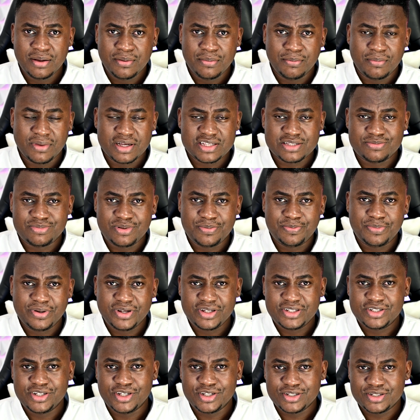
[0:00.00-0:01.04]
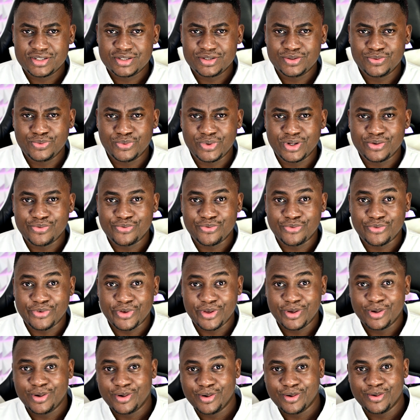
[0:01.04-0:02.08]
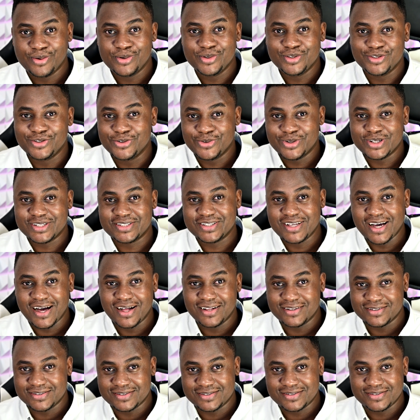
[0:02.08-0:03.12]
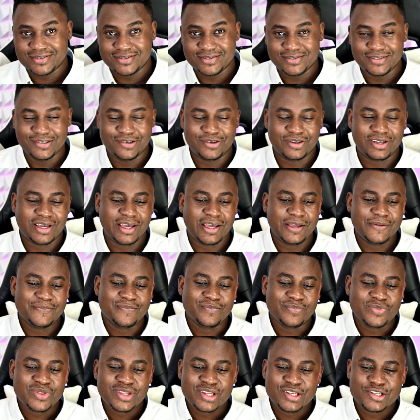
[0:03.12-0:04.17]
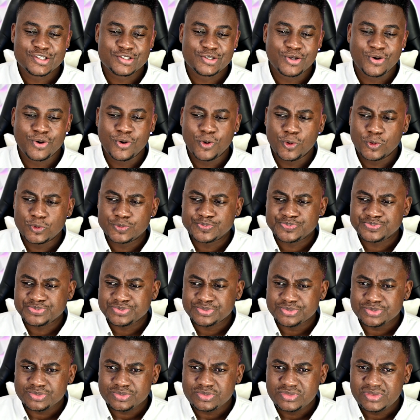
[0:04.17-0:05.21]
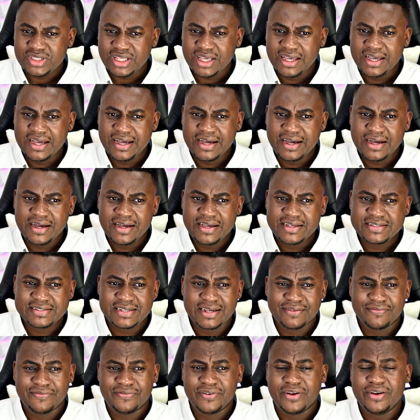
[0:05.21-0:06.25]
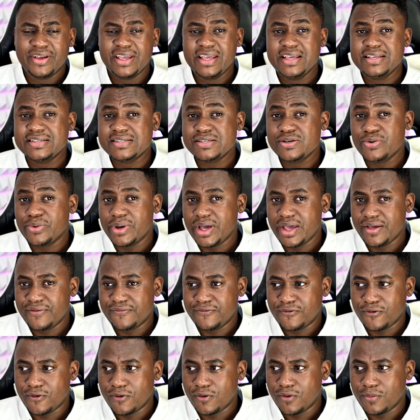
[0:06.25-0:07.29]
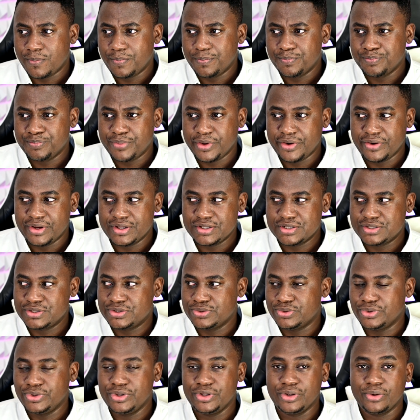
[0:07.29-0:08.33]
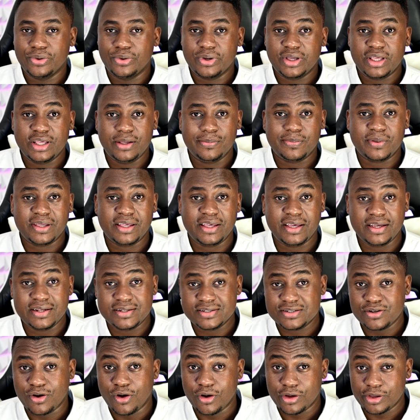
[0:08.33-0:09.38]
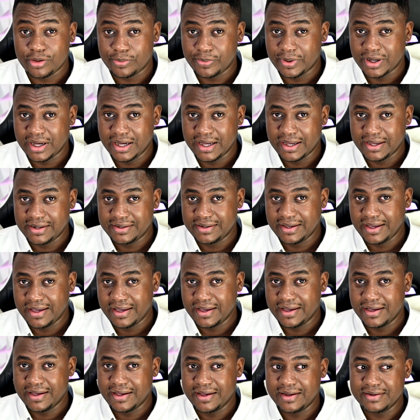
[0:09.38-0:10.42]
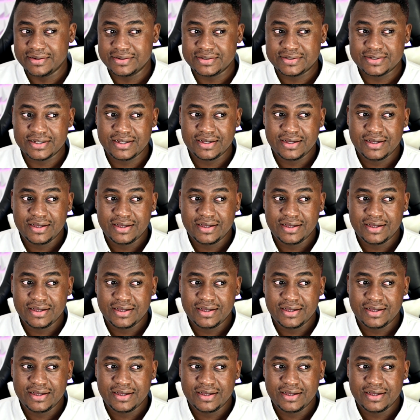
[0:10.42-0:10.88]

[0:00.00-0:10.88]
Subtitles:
must be purchased with real US dollars. Okay, so it's a very easy way for parents to keep kids occupied and